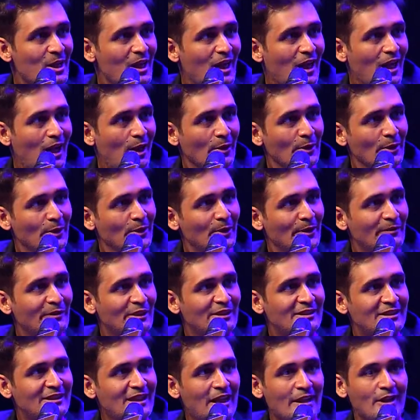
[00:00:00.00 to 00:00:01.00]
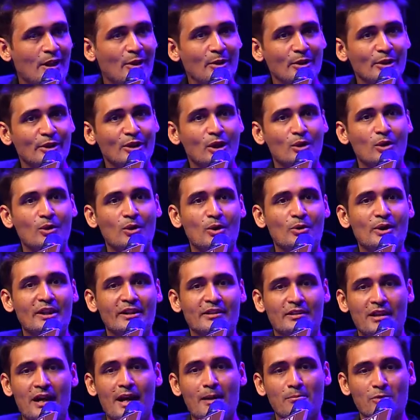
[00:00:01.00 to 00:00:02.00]
How do you even start? How do you know, okay,
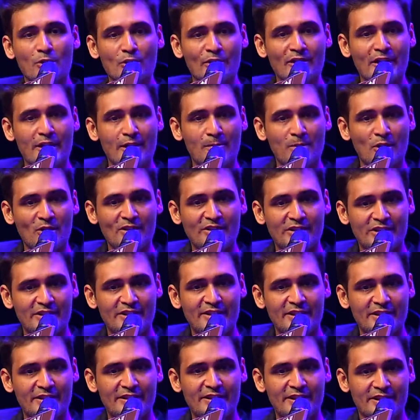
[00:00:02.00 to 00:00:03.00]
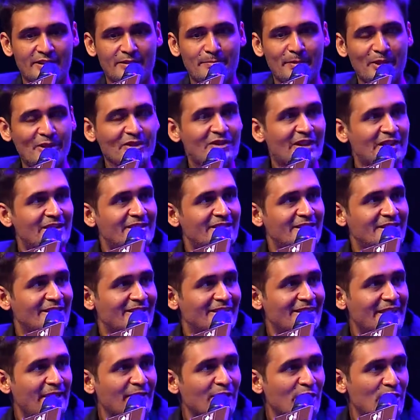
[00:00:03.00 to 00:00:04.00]
I'm going to write about this, this, this? Because there's
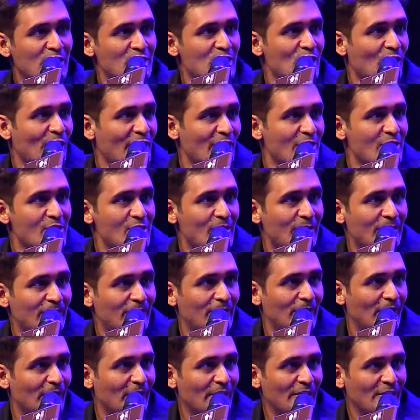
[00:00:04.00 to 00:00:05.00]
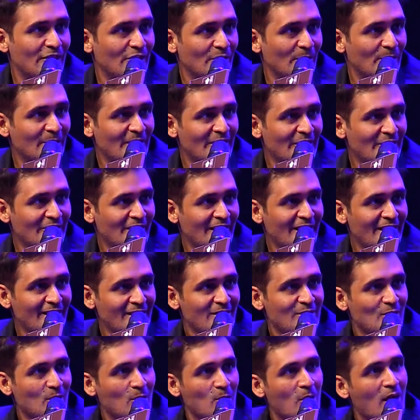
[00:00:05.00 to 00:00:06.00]
never a shortage of uh, stories, right?
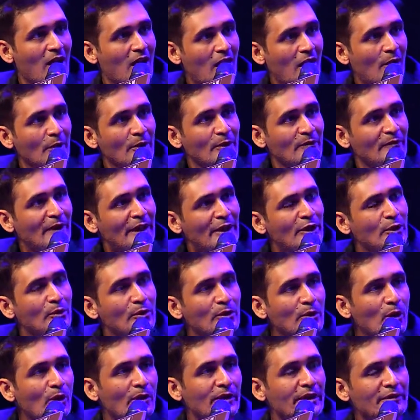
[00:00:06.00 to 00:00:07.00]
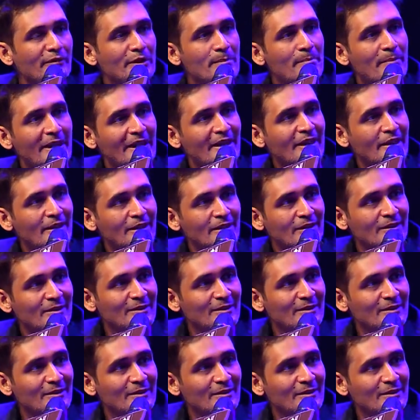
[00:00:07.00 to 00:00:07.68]
So, how, where do you even begin?